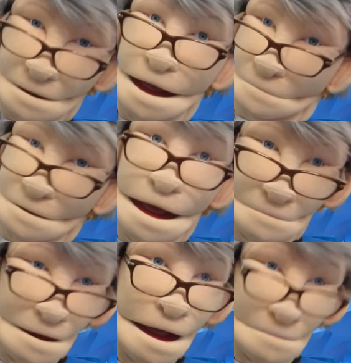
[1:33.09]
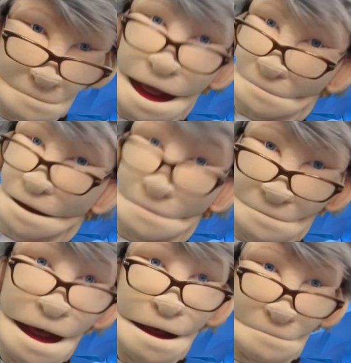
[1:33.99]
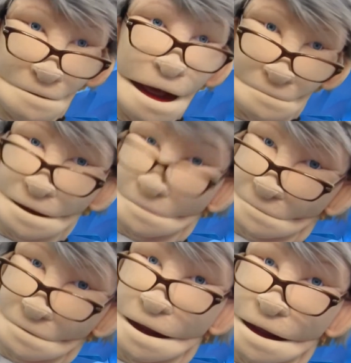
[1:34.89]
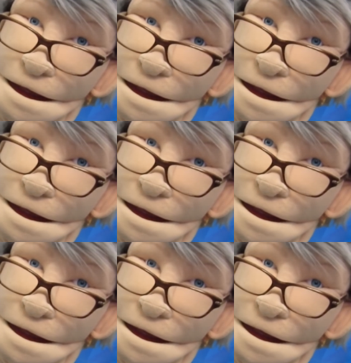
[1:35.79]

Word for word: to eight counts in a New York courthouse.